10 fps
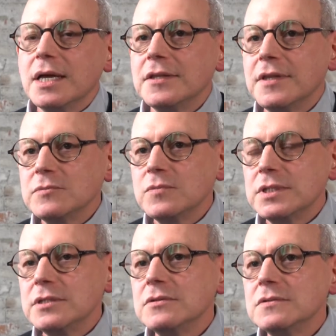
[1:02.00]
And then we
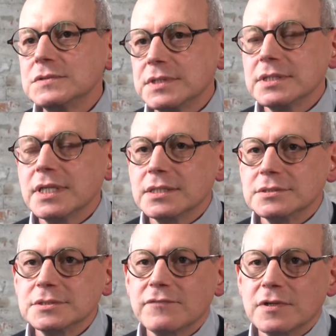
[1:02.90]
use the
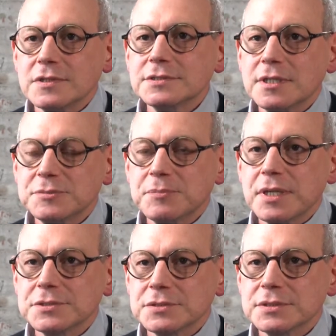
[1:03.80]
lens of our
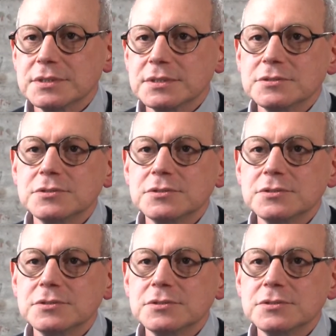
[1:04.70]
subspecialty